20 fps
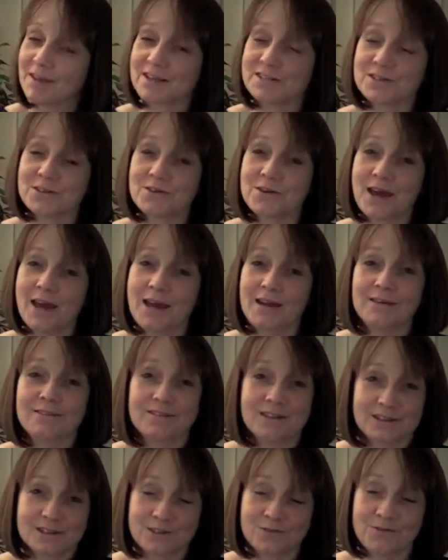That's okay,
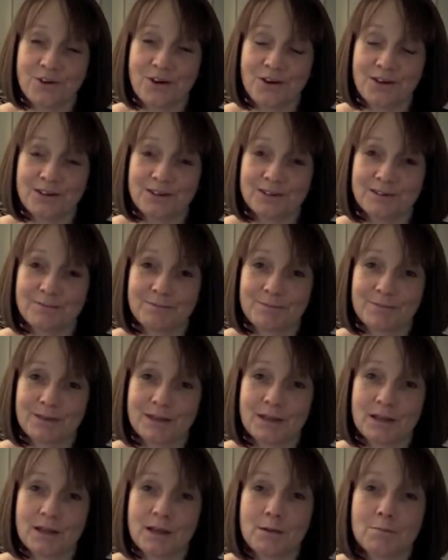that's fine.
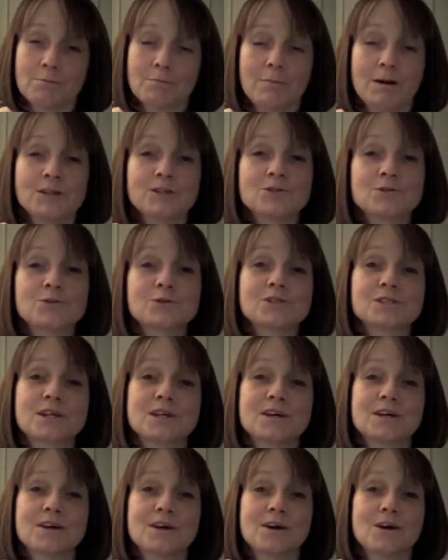My
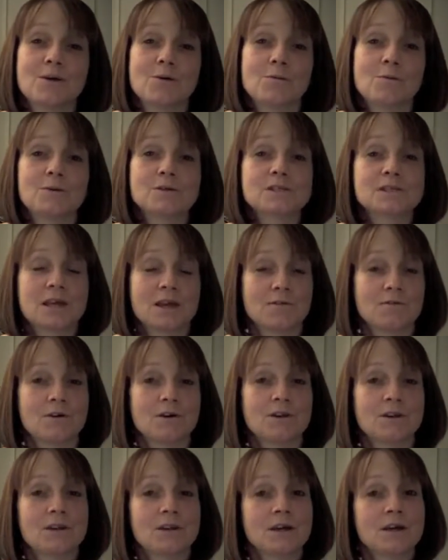daughter was
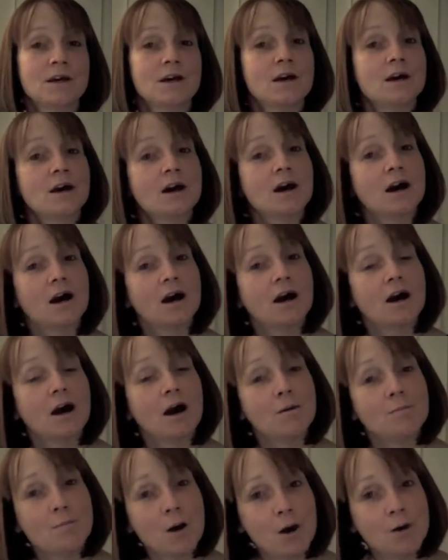given
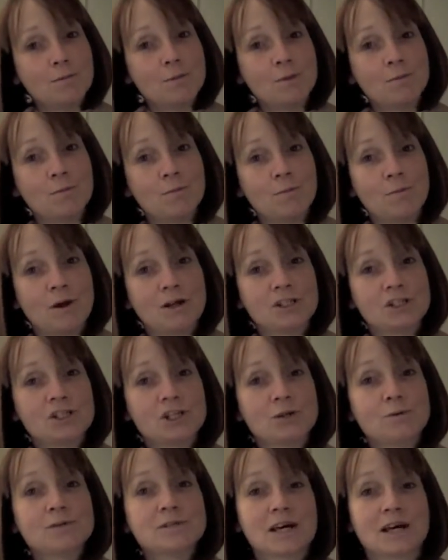a moment when
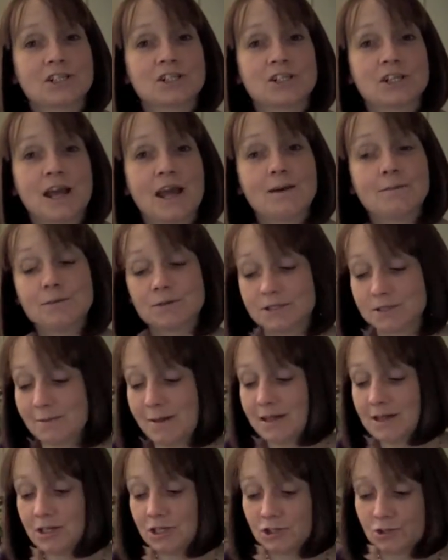she was actually able to
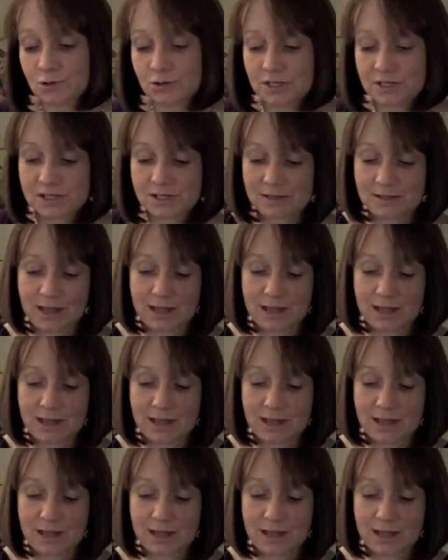make a choice.